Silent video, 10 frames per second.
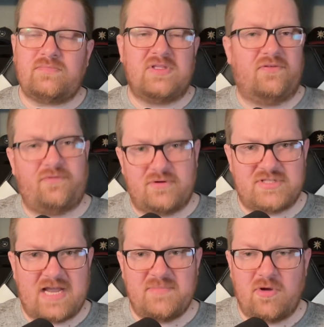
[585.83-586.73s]
the
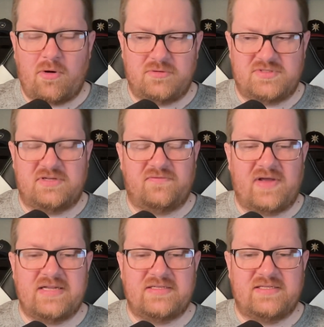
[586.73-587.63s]
first time you host an
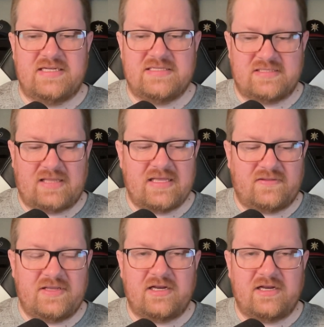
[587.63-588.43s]
event is likely